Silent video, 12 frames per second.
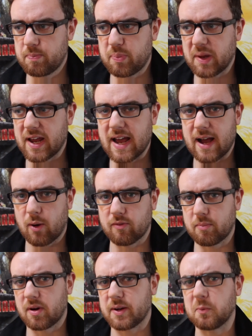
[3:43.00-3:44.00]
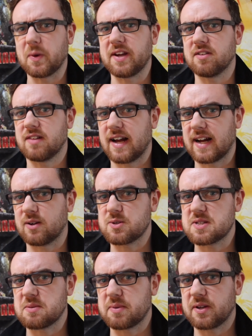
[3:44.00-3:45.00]
bit out of my
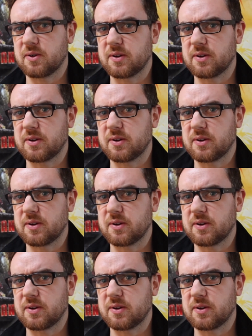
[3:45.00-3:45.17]
wheelhouse, to be